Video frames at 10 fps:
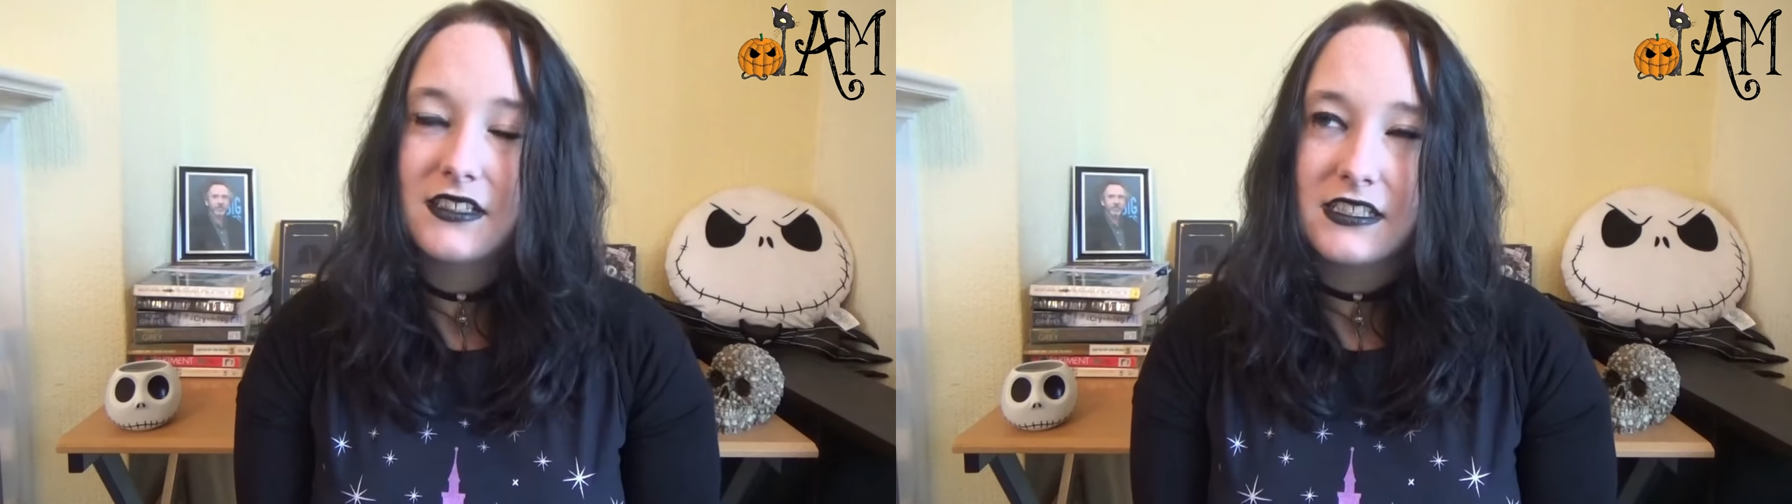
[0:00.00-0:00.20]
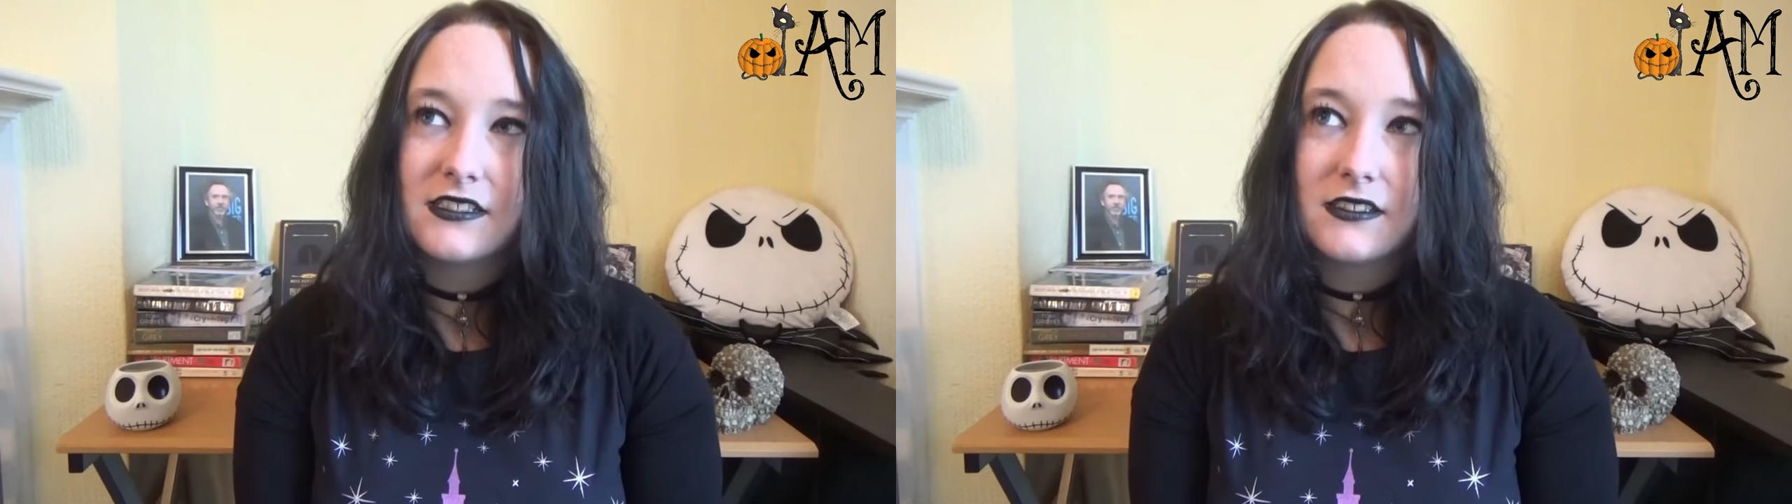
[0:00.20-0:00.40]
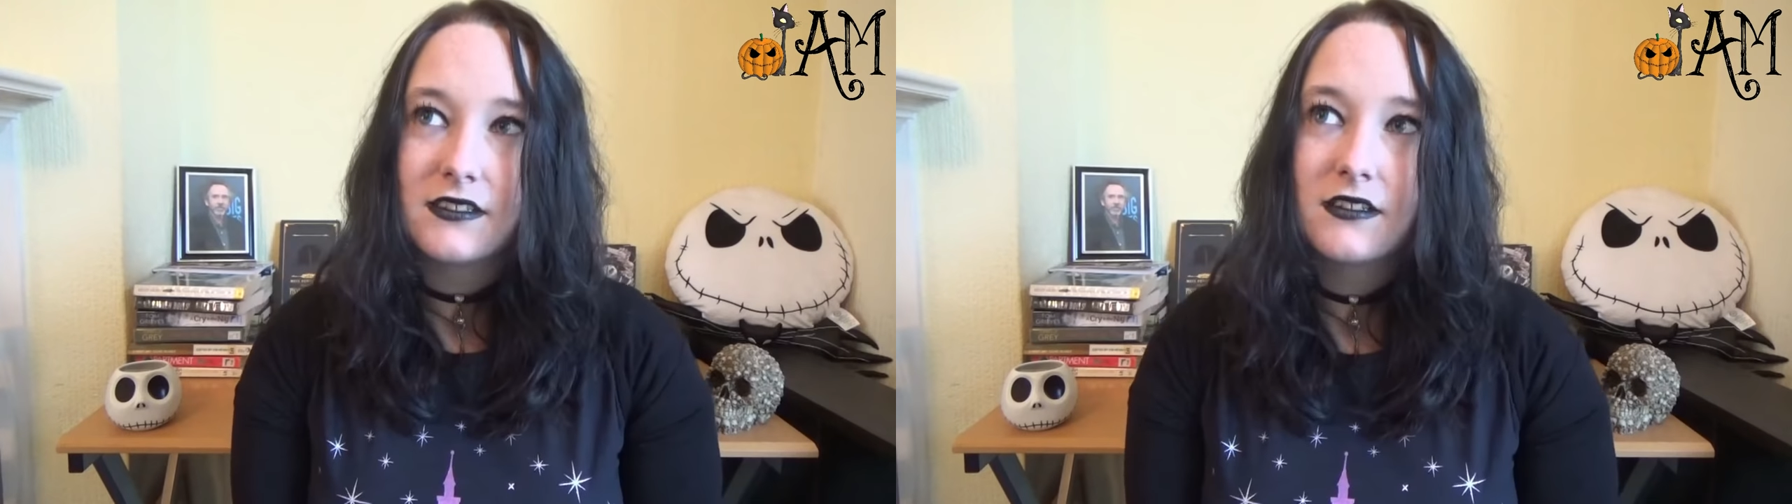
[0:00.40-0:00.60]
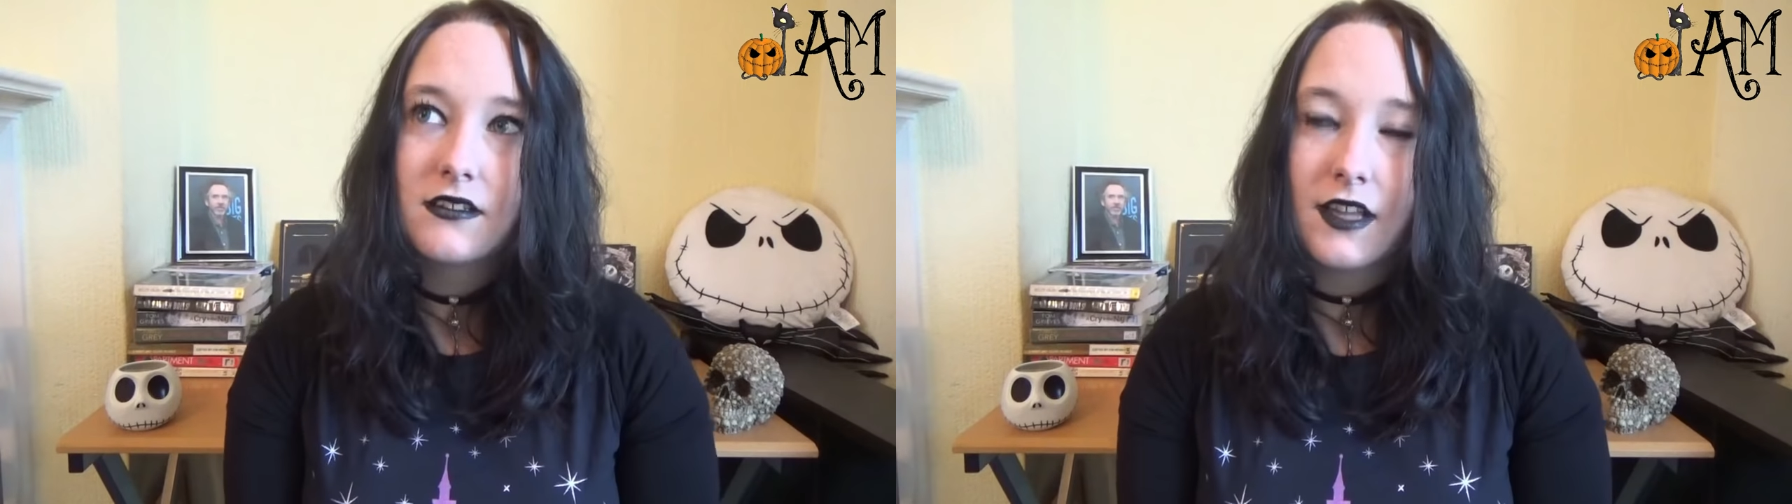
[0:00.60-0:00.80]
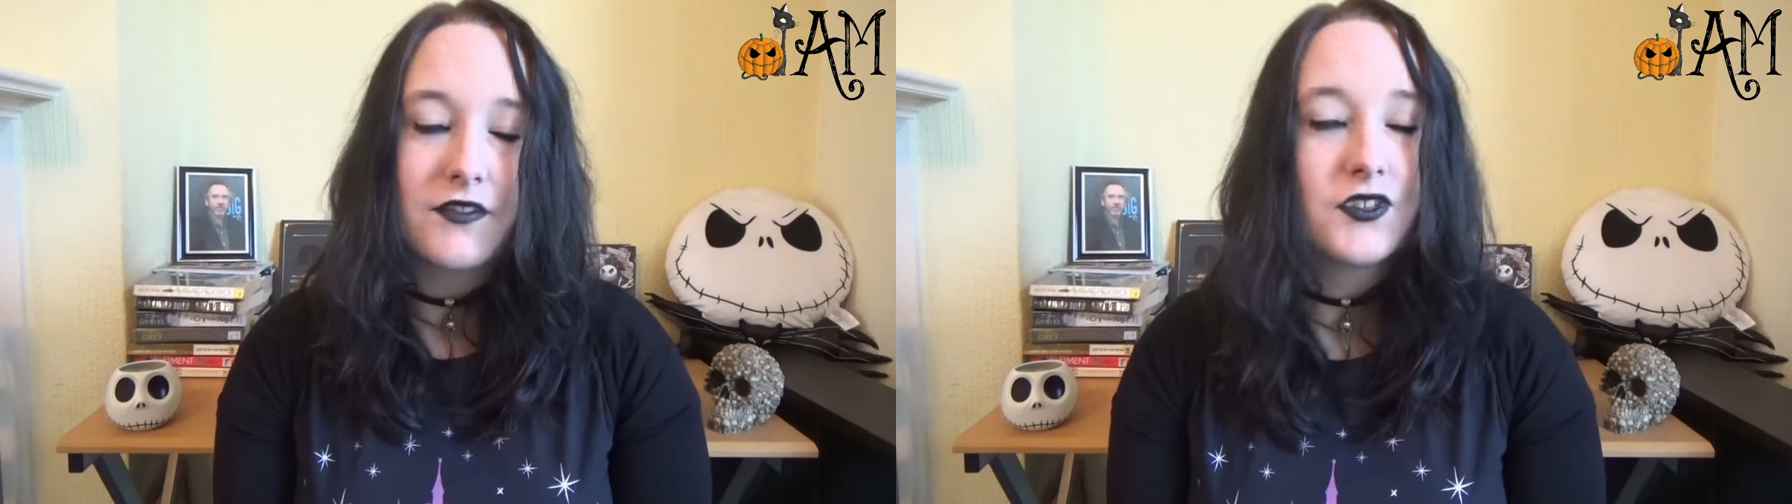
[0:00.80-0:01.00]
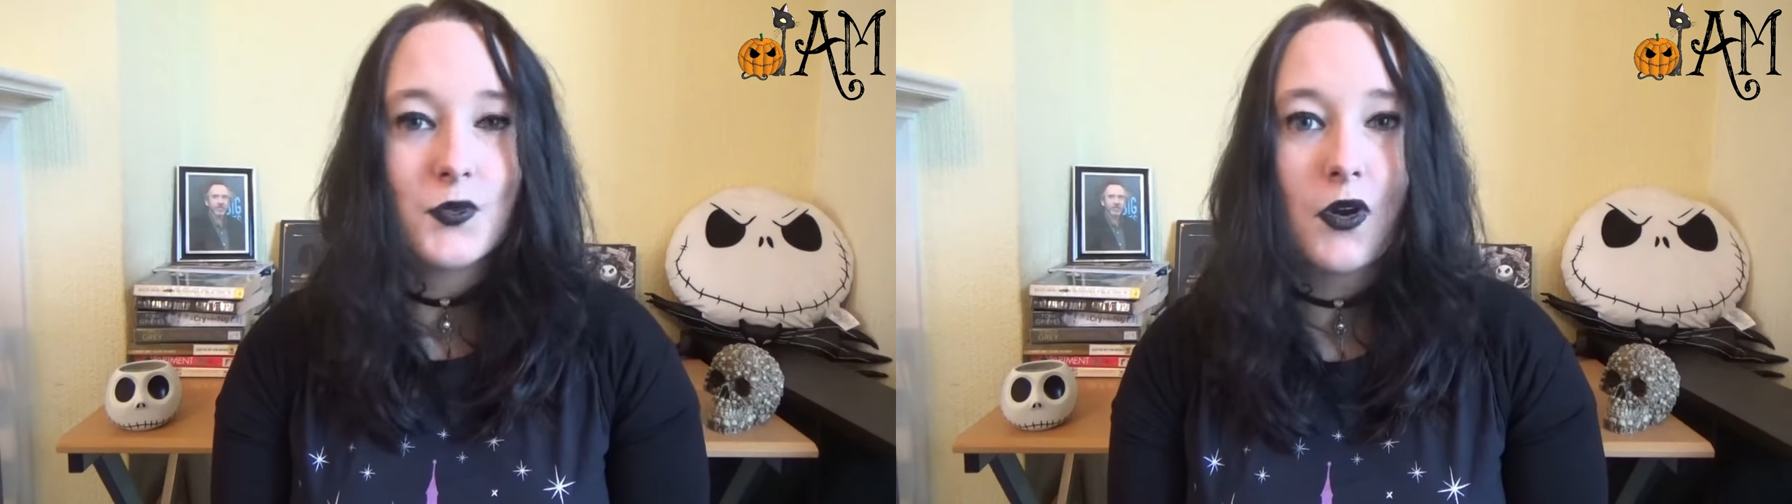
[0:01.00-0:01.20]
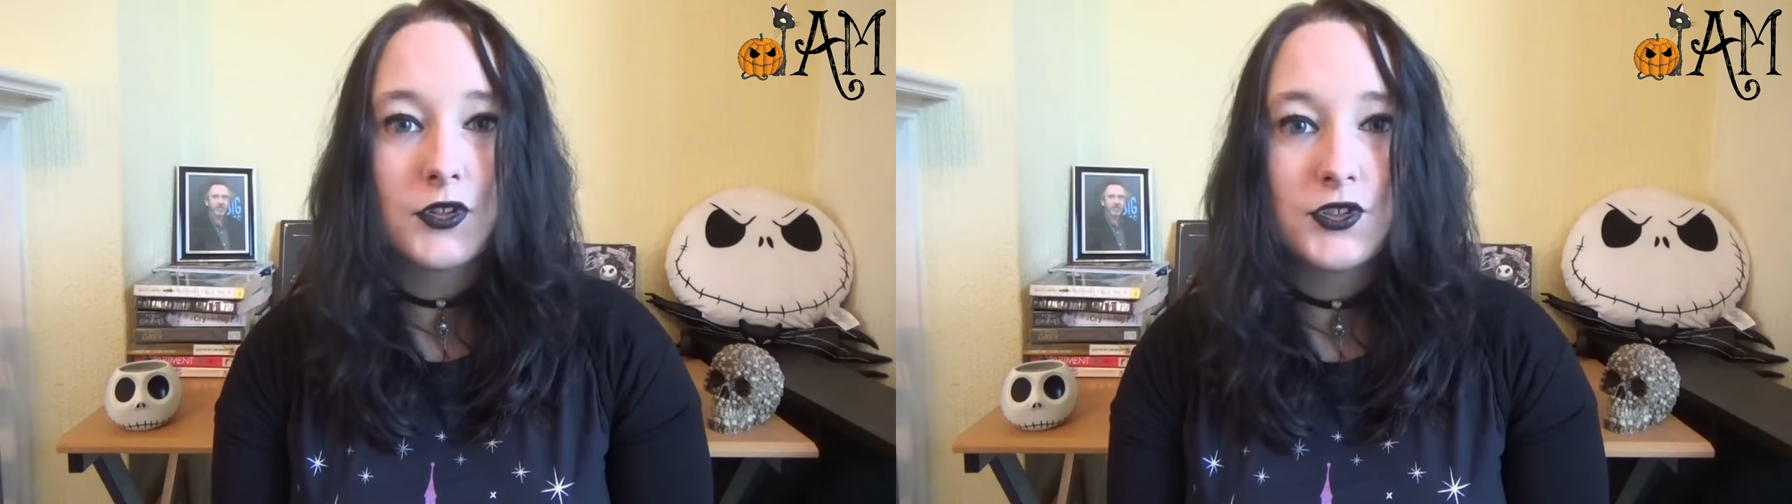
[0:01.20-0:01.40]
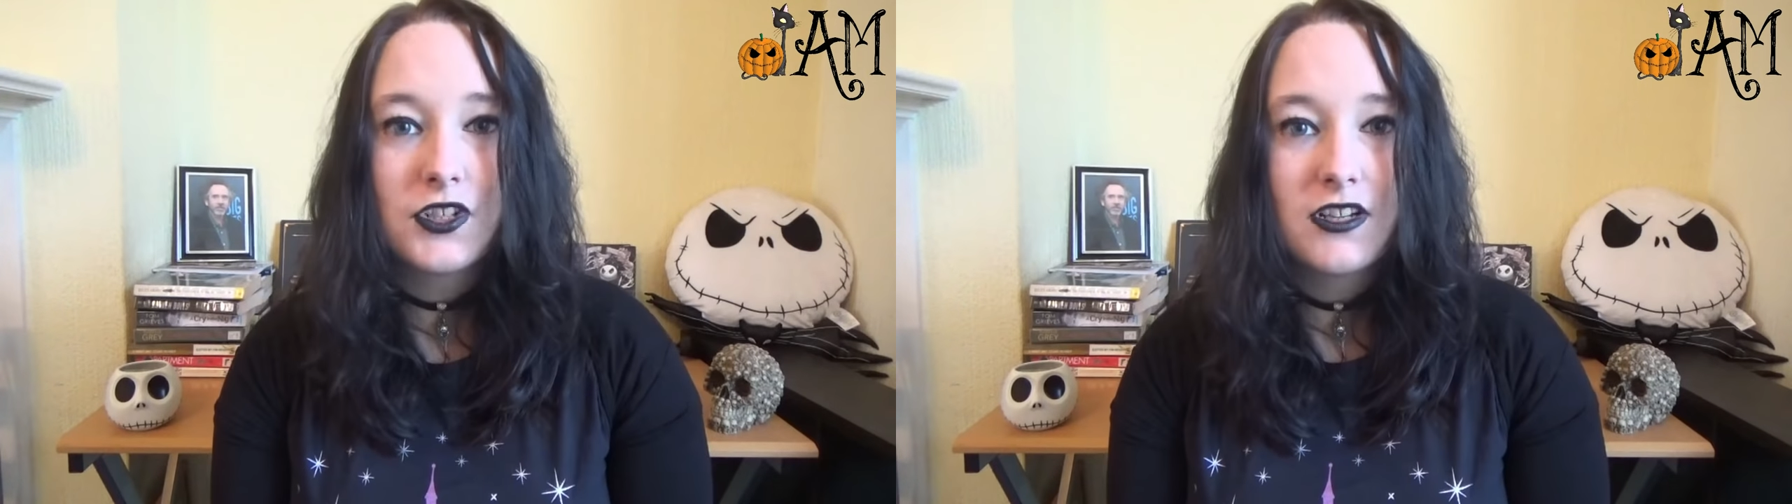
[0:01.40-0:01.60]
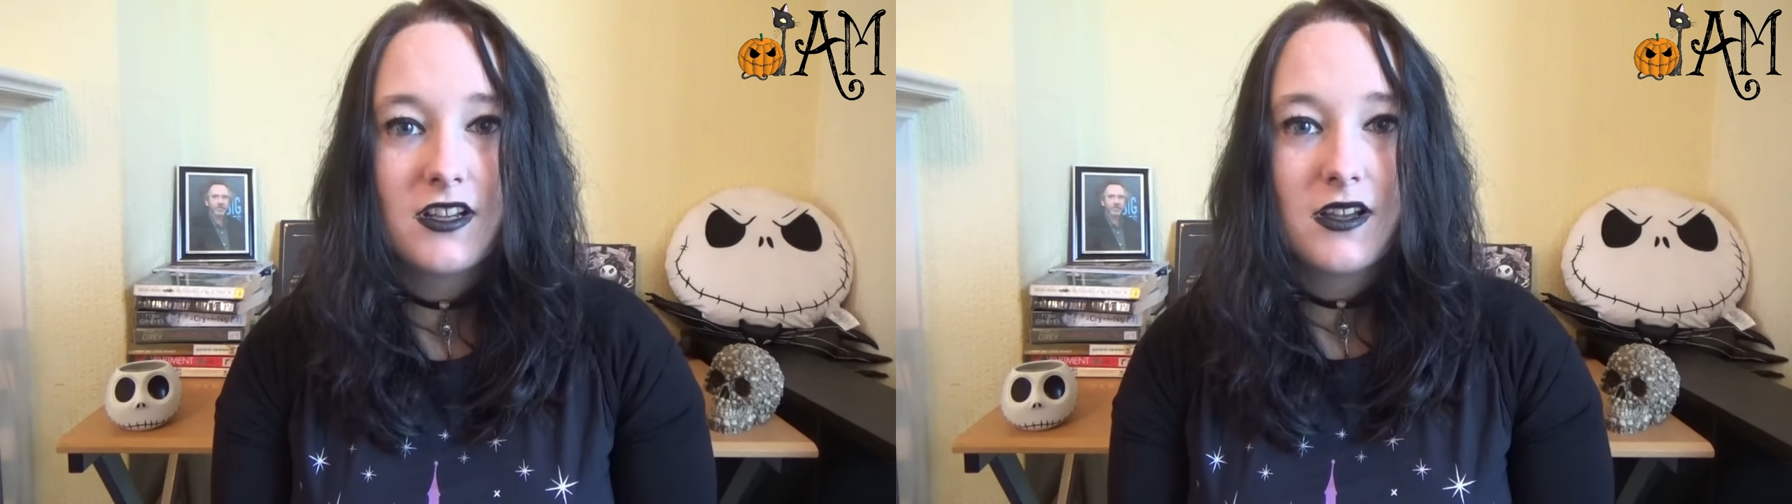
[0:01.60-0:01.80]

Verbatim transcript: seasons left to watch,